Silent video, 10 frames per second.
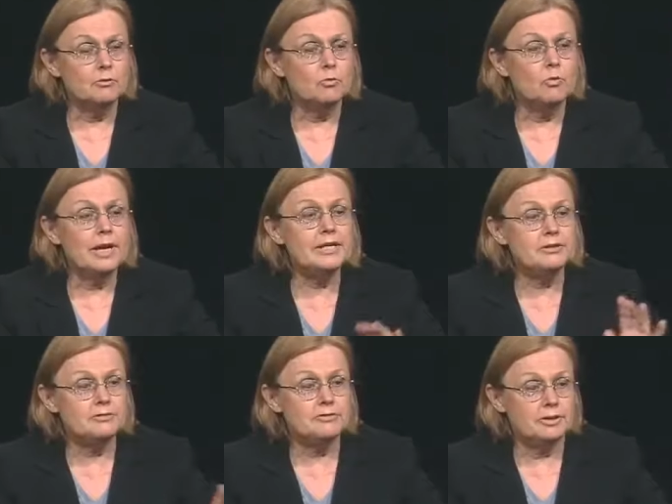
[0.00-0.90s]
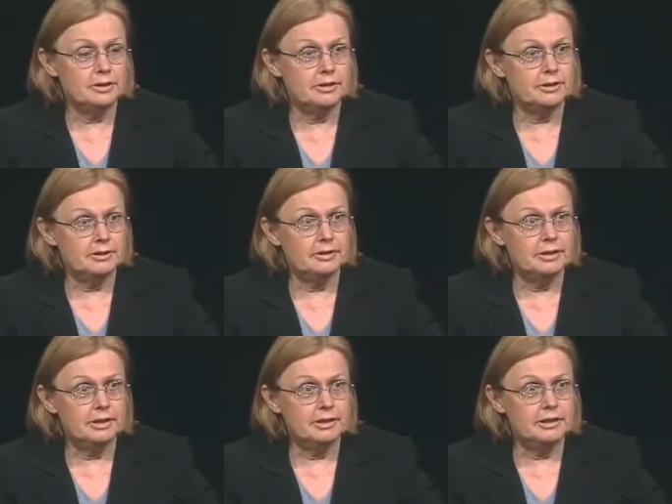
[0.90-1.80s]
way too far
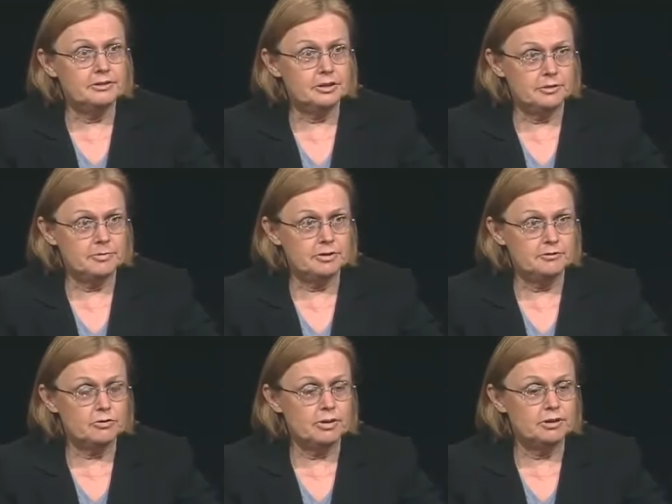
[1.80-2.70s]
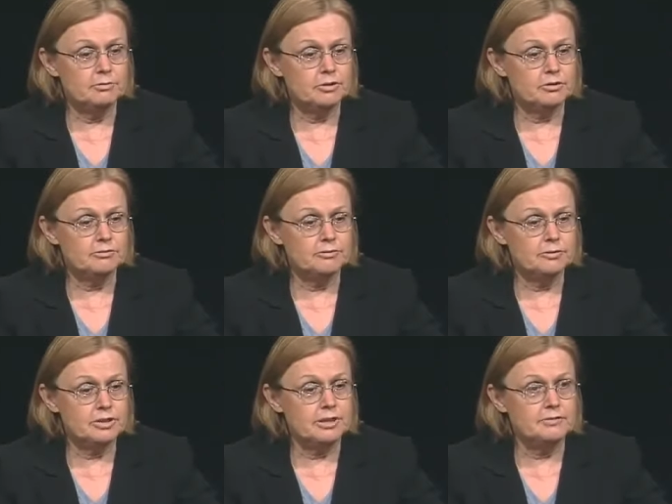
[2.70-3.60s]
uh, in terms of trying to assure
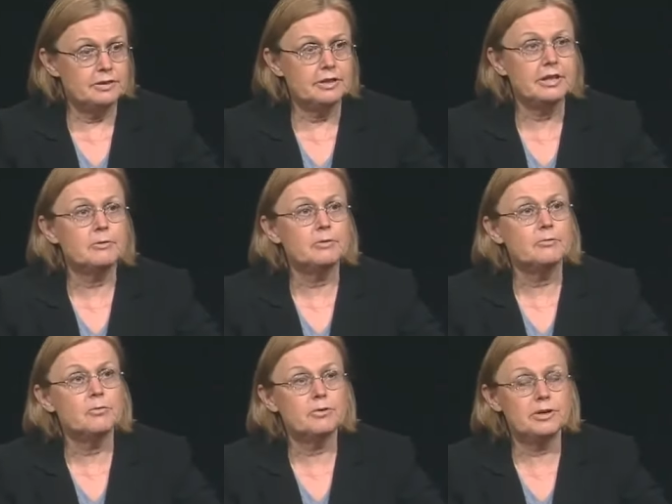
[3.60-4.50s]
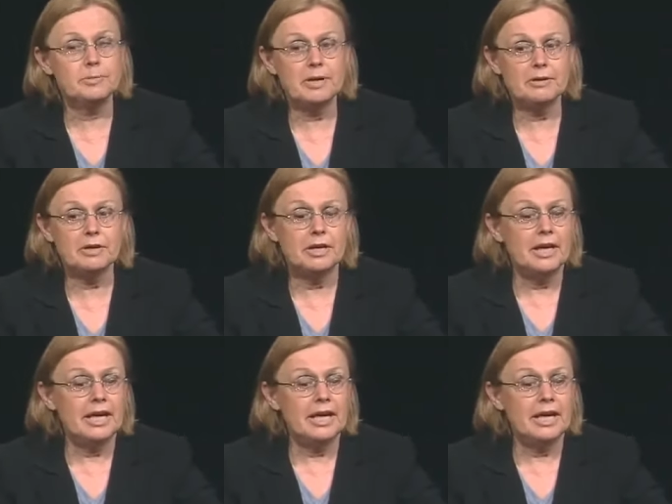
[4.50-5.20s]
food safety, that they were worried about